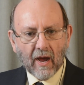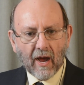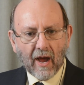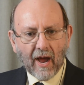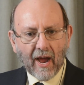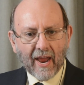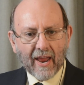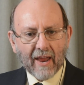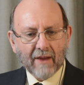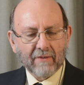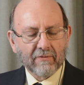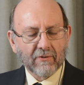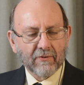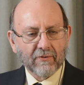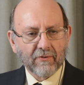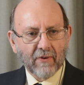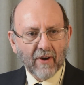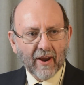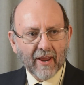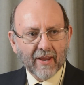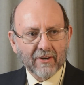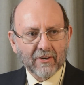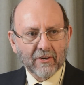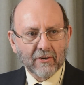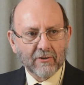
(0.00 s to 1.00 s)
I have a
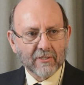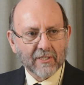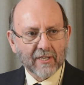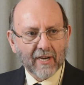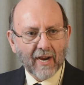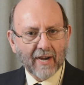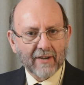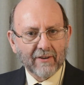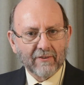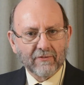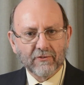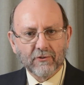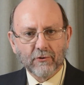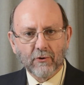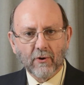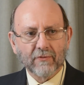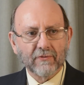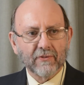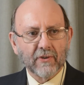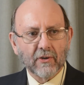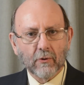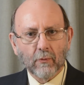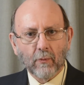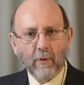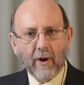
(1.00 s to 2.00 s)
friend who's kind of
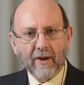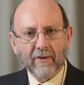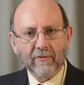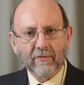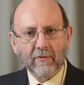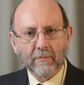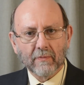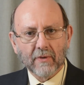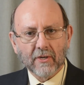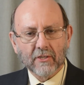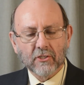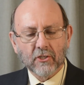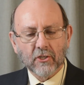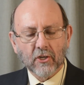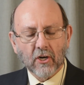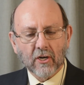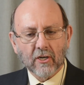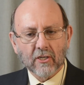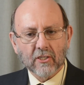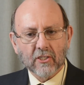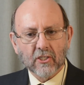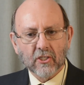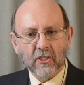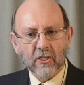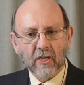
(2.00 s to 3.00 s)
drifted away from the
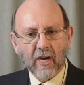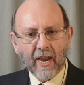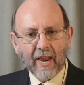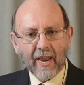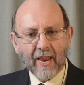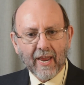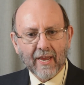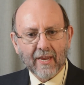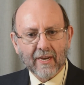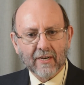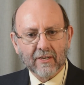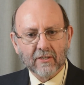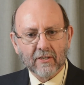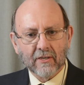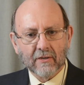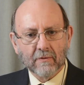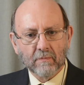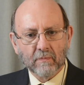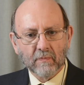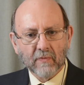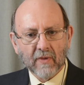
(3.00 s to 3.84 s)
church, and